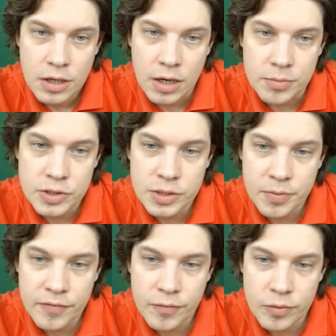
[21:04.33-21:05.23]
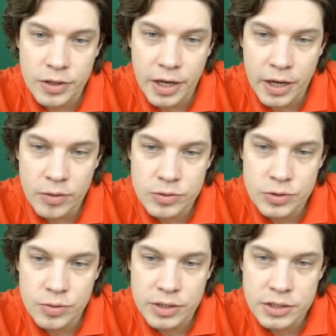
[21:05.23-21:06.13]
Bishop f4 now
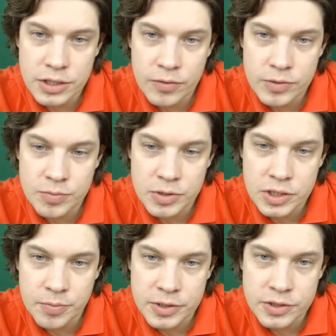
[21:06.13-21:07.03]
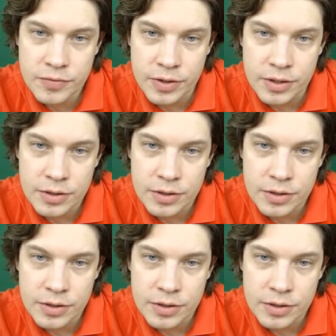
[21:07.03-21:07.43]
to continue with bishop h3.